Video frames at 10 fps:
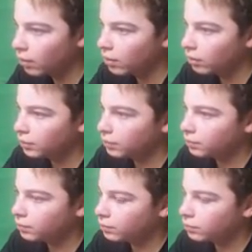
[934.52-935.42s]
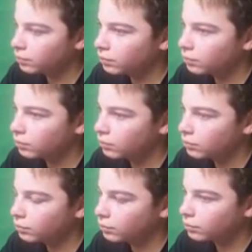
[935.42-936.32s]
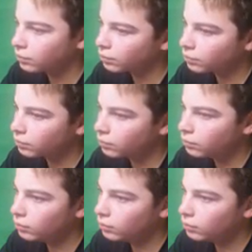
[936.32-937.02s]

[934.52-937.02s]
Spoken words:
(no one is talking)